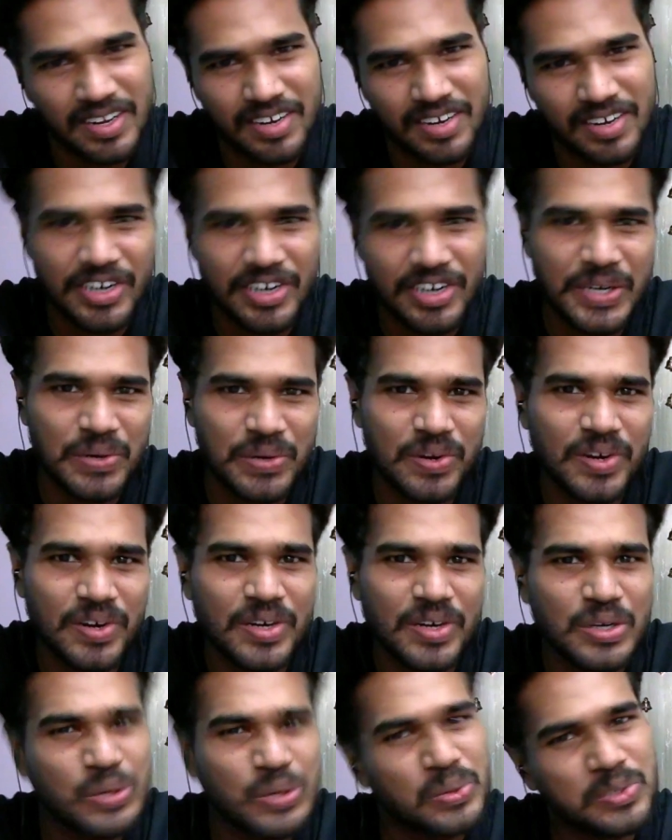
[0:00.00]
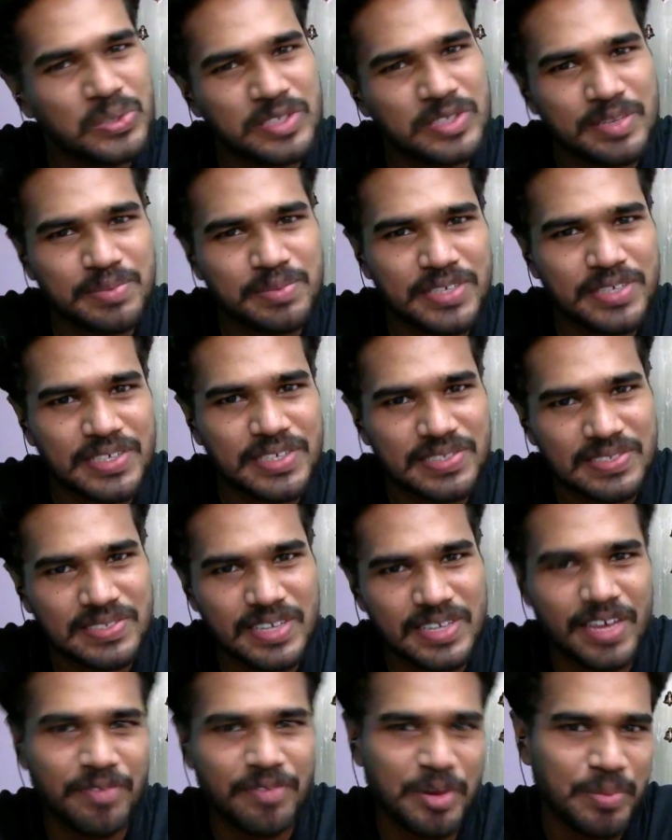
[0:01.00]
try to learn 2 subjects
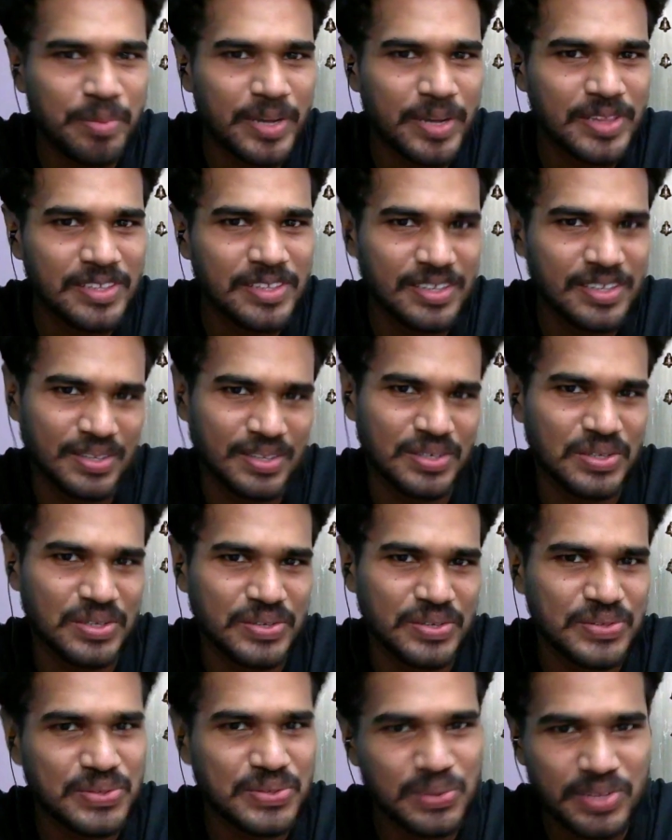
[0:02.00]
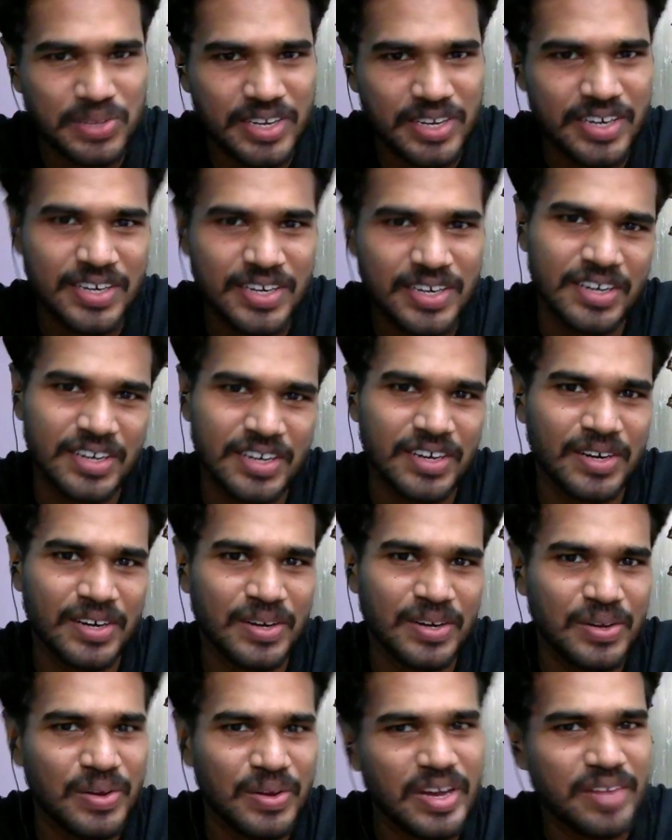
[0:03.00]
every month so that
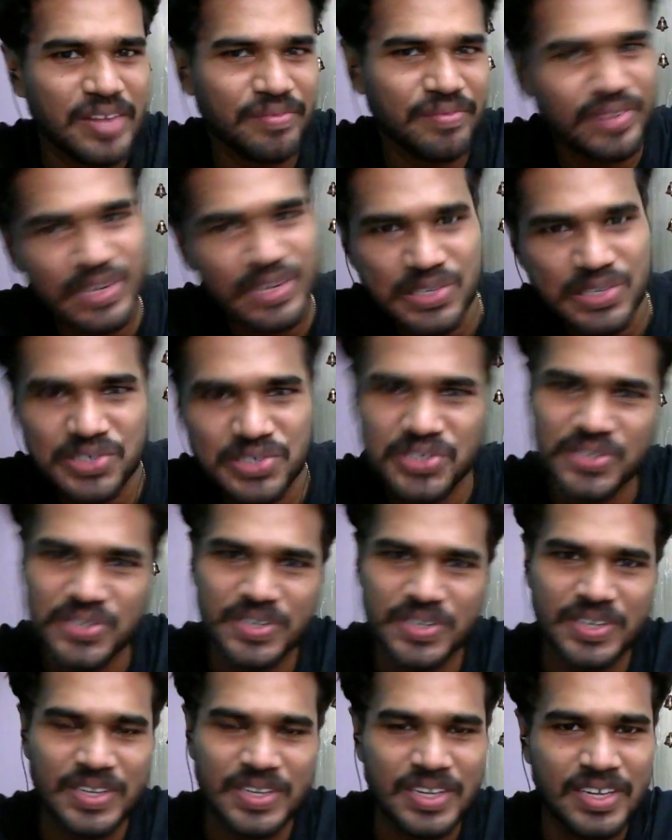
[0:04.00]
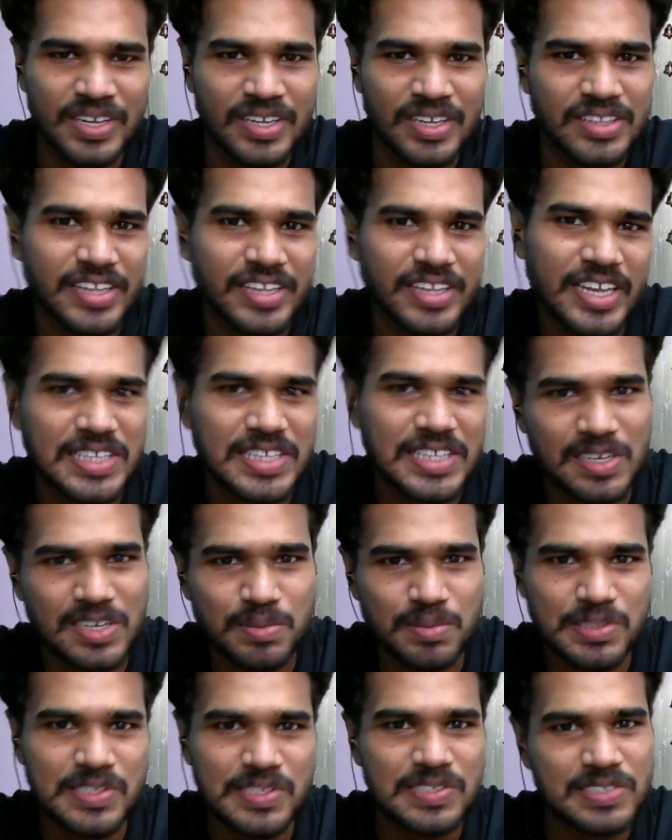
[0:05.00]
you can finish the gate
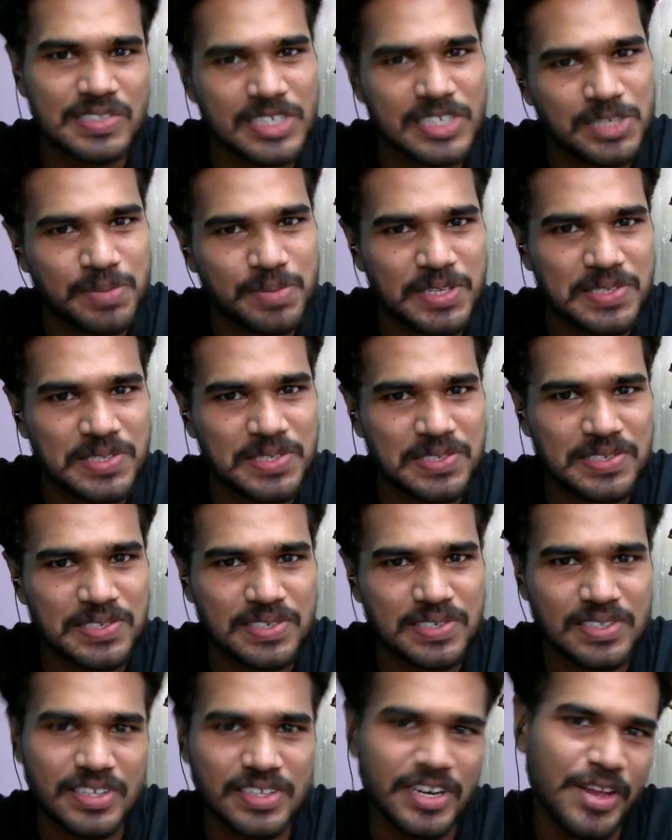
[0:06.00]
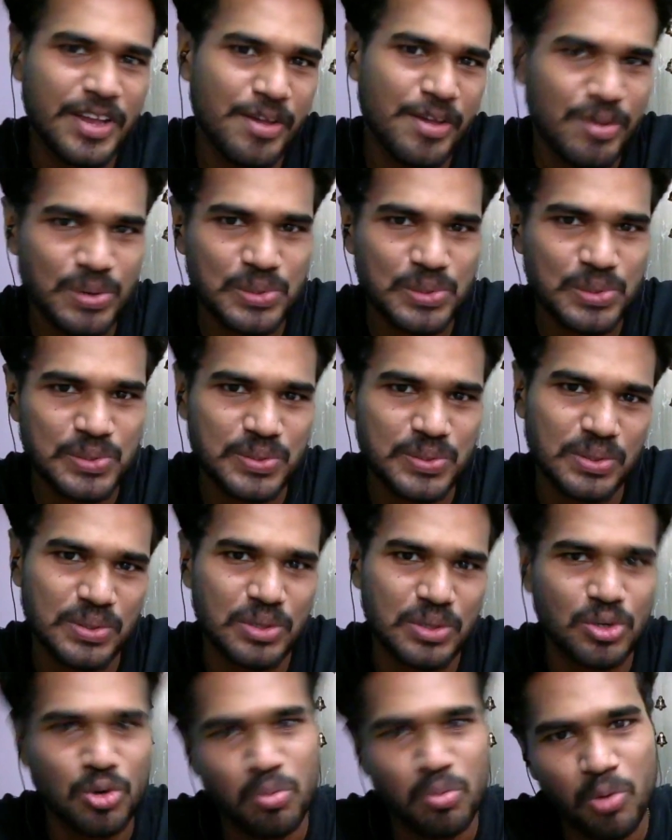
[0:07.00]
syllabus in 6 months, then you use
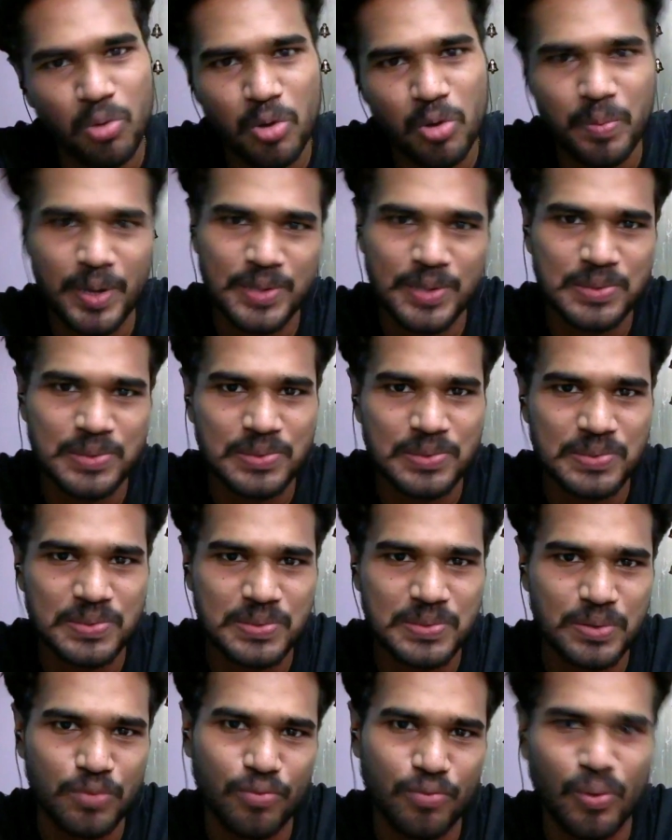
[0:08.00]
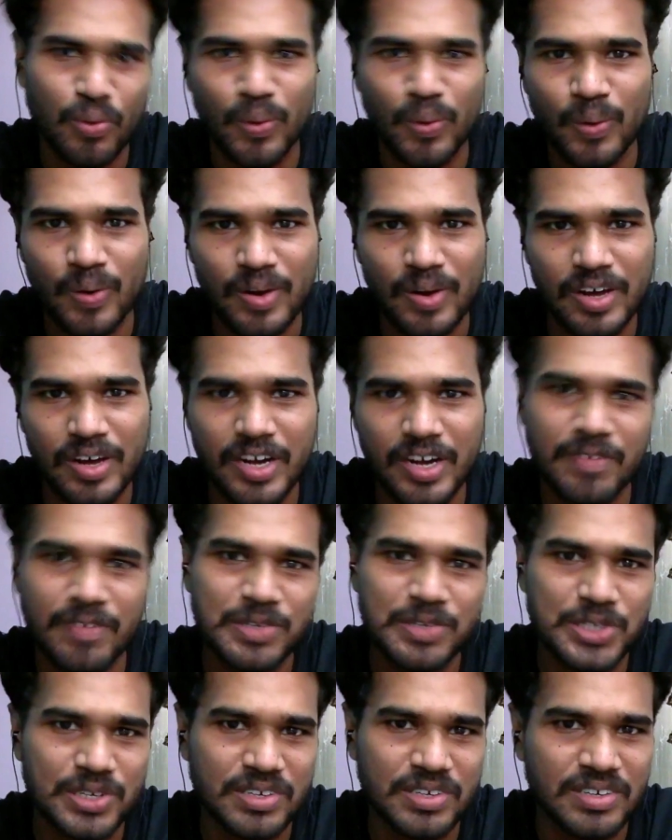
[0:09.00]
2 more months for
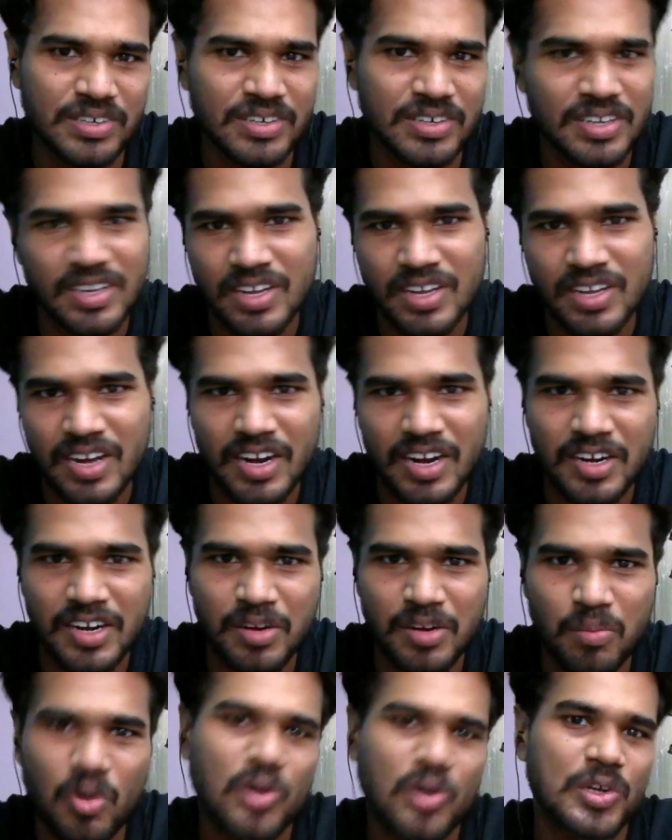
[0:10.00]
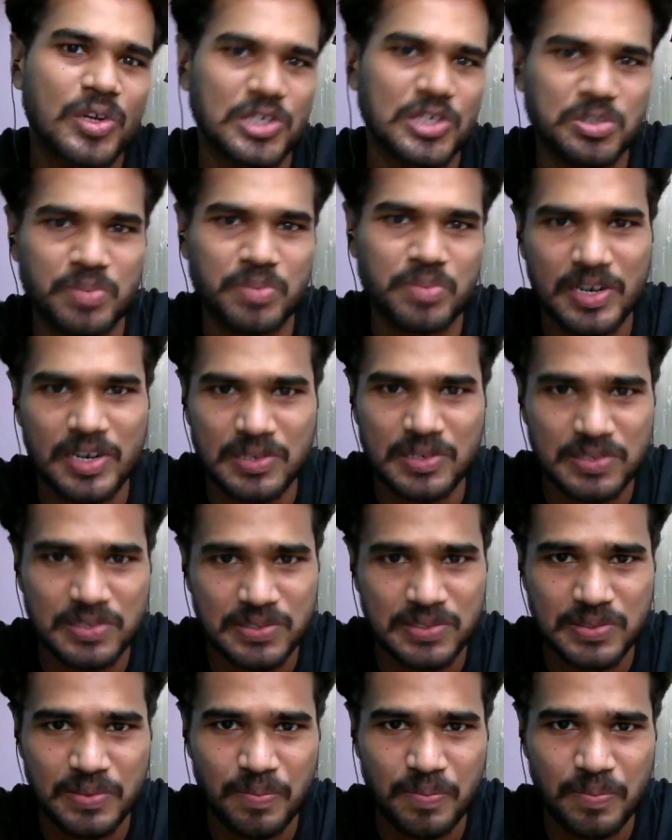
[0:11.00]
revision and mock test practice.